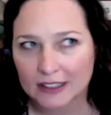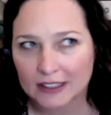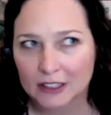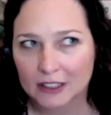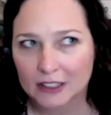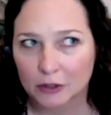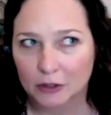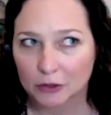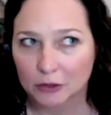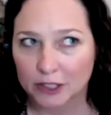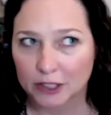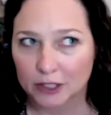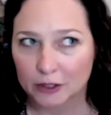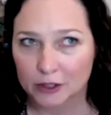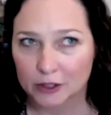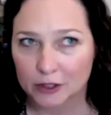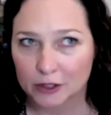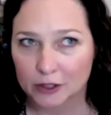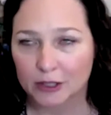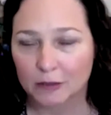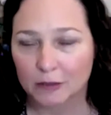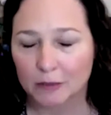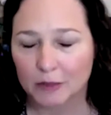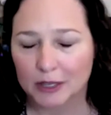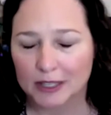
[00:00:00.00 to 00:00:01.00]

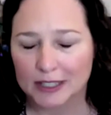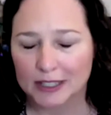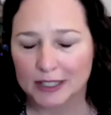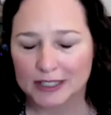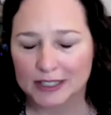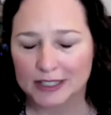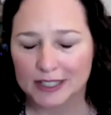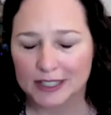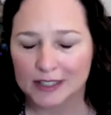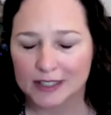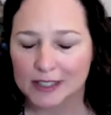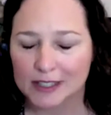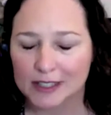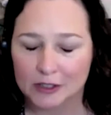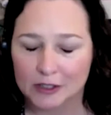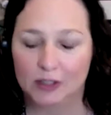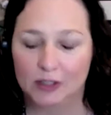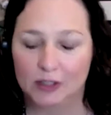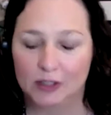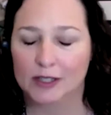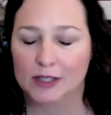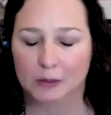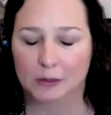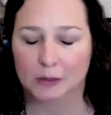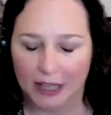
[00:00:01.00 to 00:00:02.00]
leadership, it doesn't
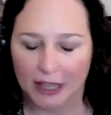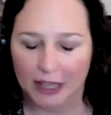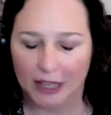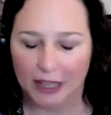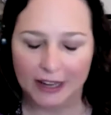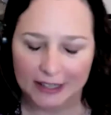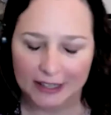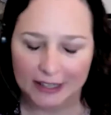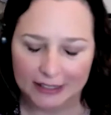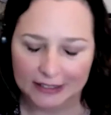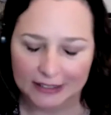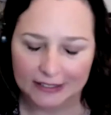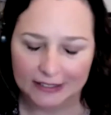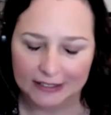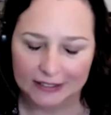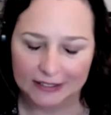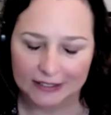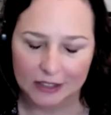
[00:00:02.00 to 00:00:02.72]
just apply